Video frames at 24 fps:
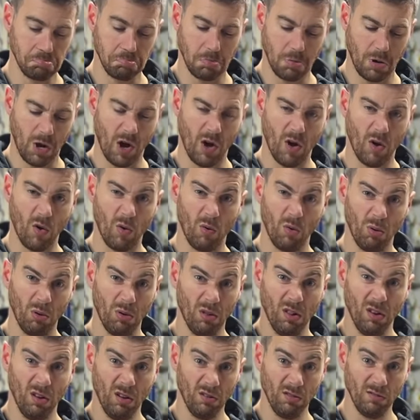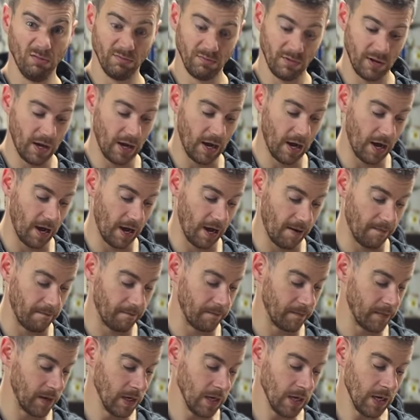hole, um,
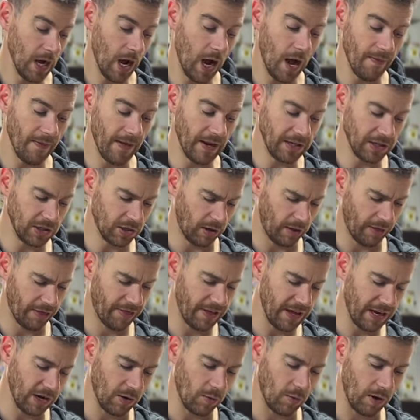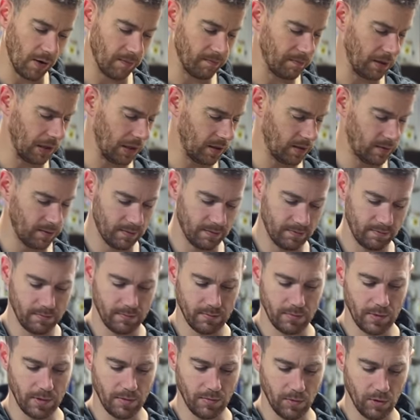and then it's got a thicker one, but
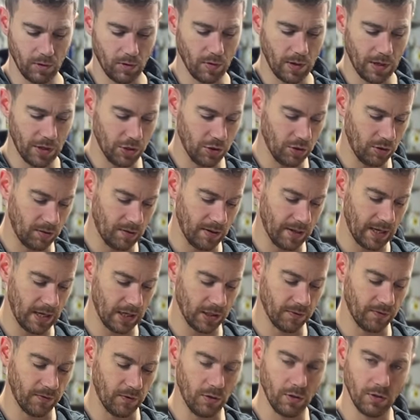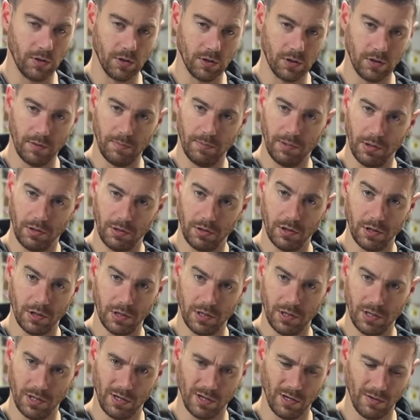I'm not quite sure what that's for because the plug cutter
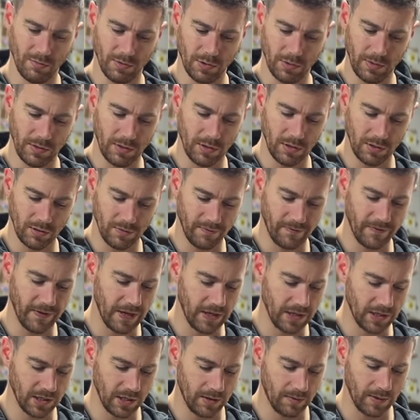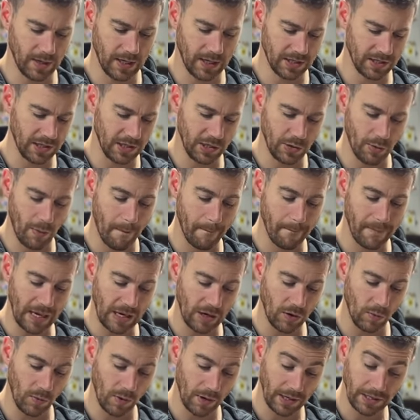that comes with doesn't fit. So unless they do a bigger
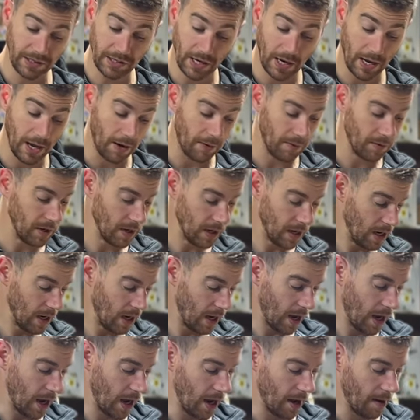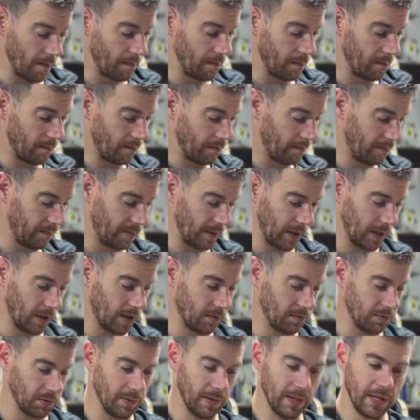one, I don't know. Um, but it
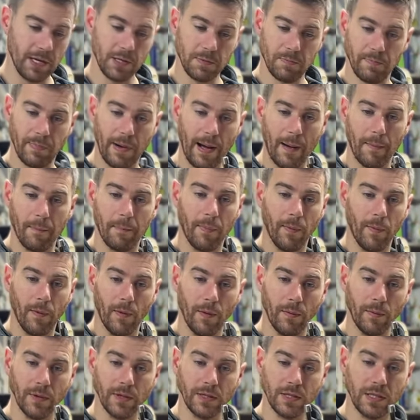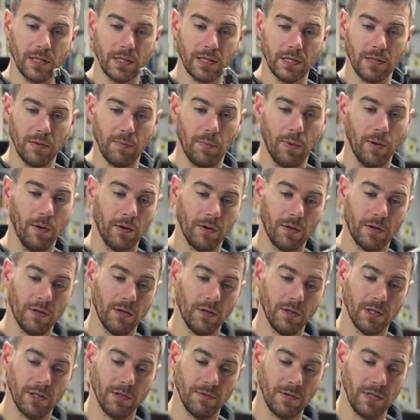comes with this bad boy, which is the plug
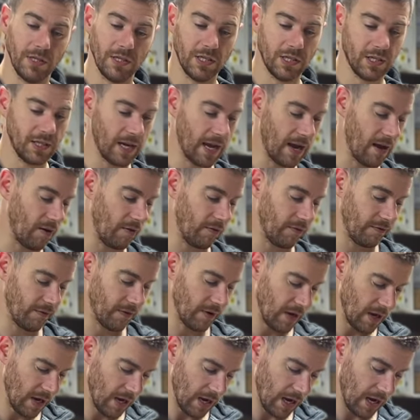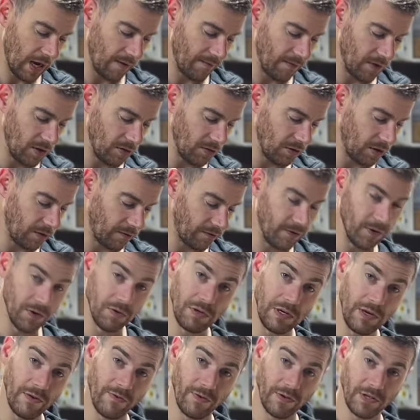cutter itself. I've used a few
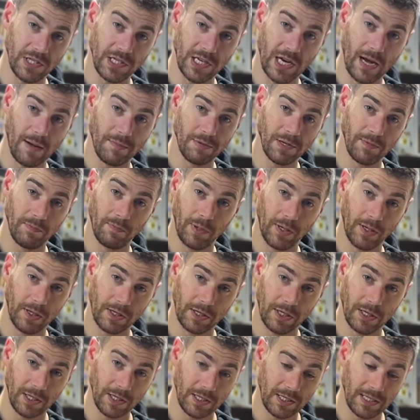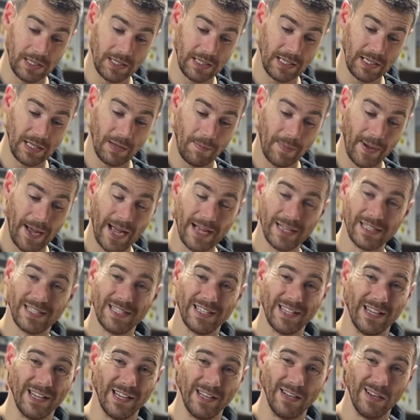different types of plug cutters in the past
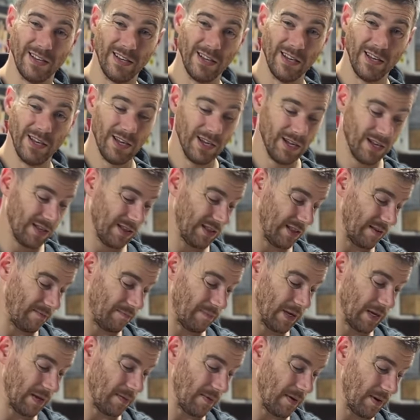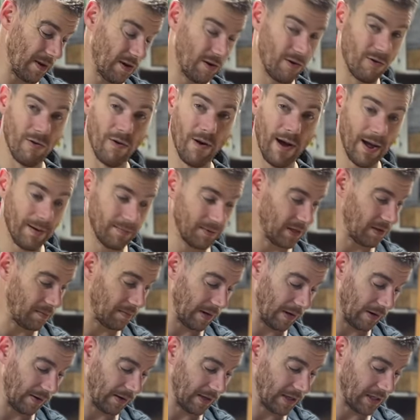and they've been a bit crap to be
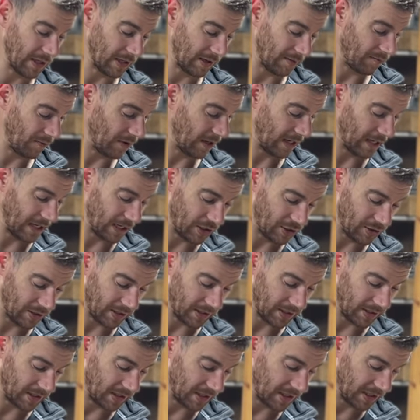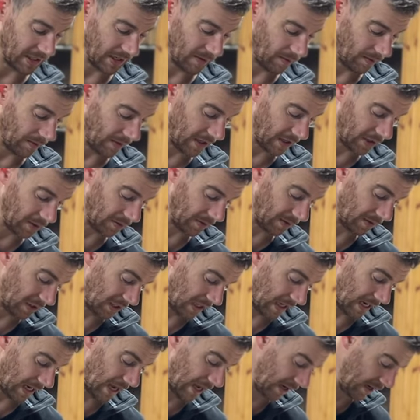honest. So I'm really interested to see what this one's
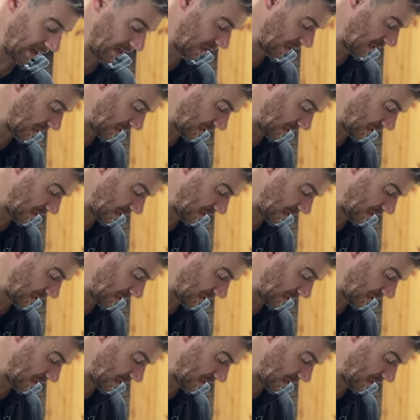like.